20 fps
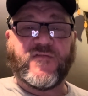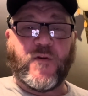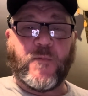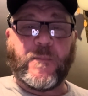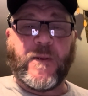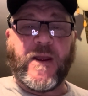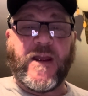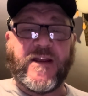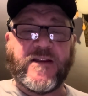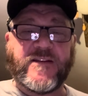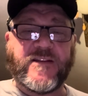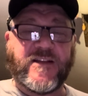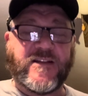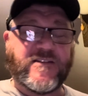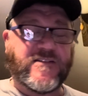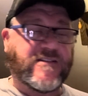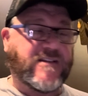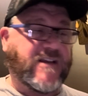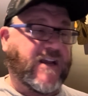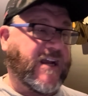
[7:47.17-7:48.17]
painting
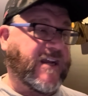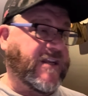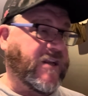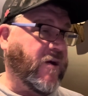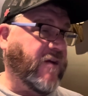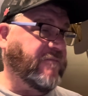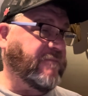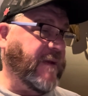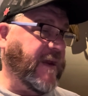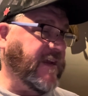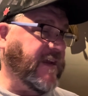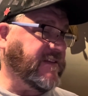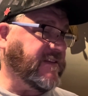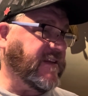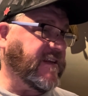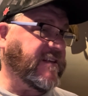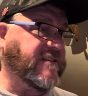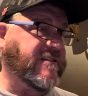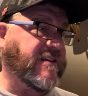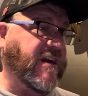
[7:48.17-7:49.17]
inside. Now, I've painted
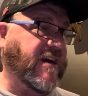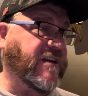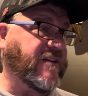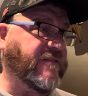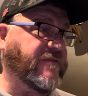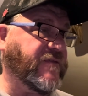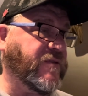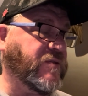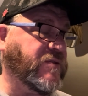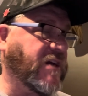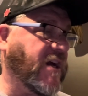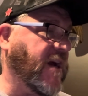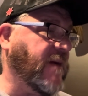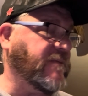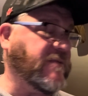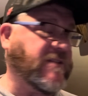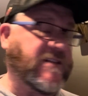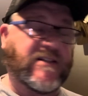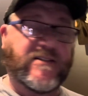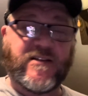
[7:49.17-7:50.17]
inside a few
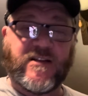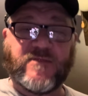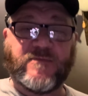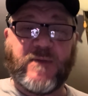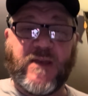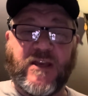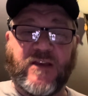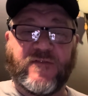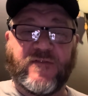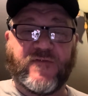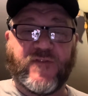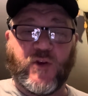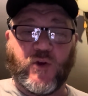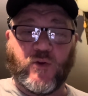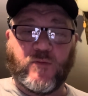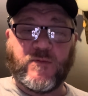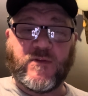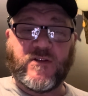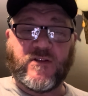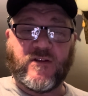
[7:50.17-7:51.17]
times, and it does make
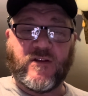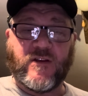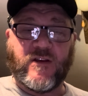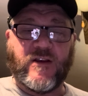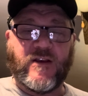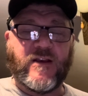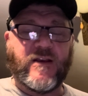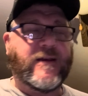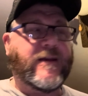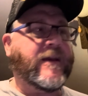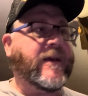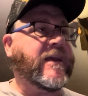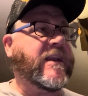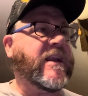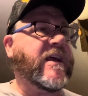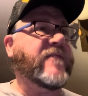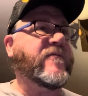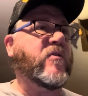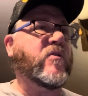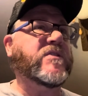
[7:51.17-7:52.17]
fumes. And
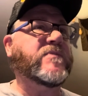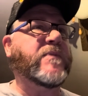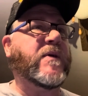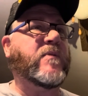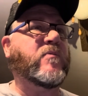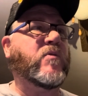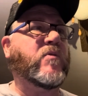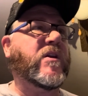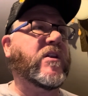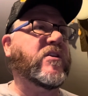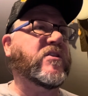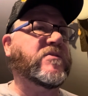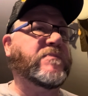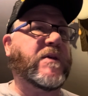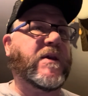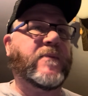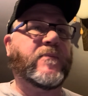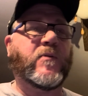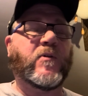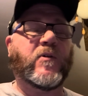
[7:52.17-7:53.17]
I've always been one of those
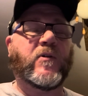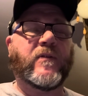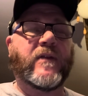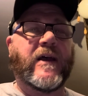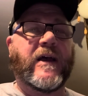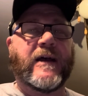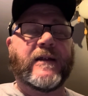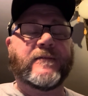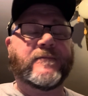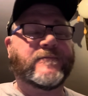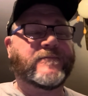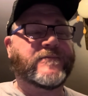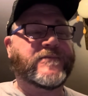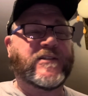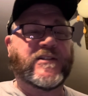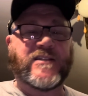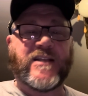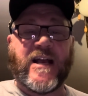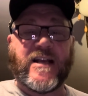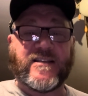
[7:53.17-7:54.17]
people that
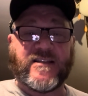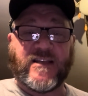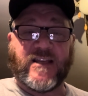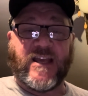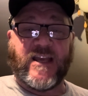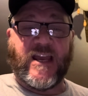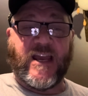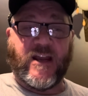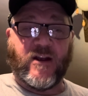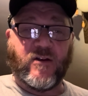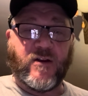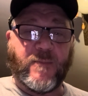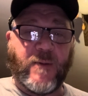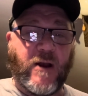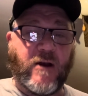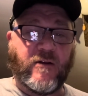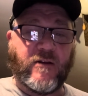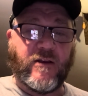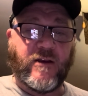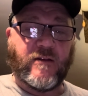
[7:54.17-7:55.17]
just hasn't cared
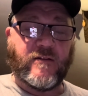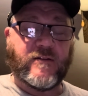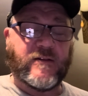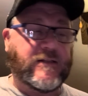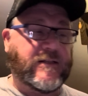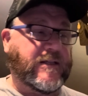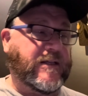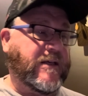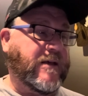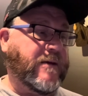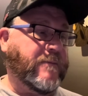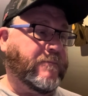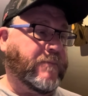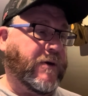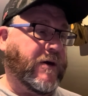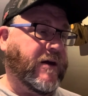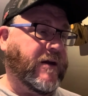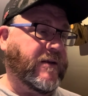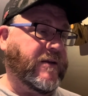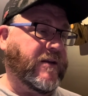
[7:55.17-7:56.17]
about it.
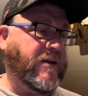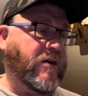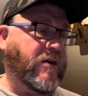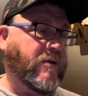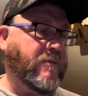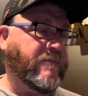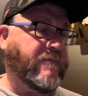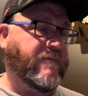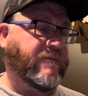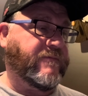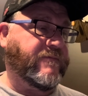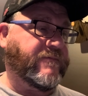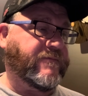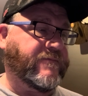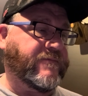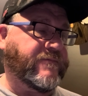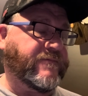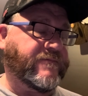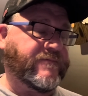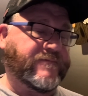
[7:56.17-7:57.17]
But, you know, I'm
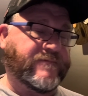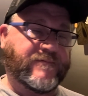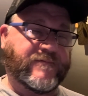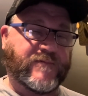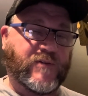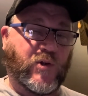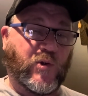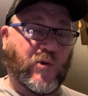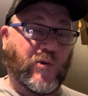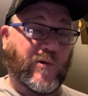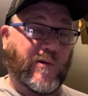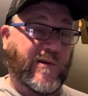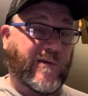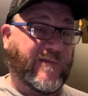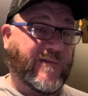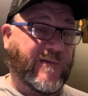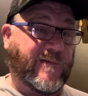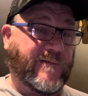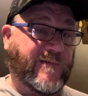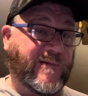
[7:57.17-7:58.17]
early
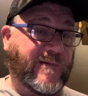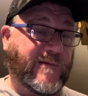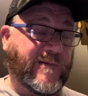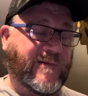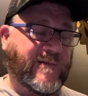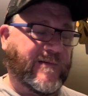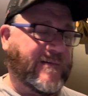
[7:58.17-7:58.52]
50s.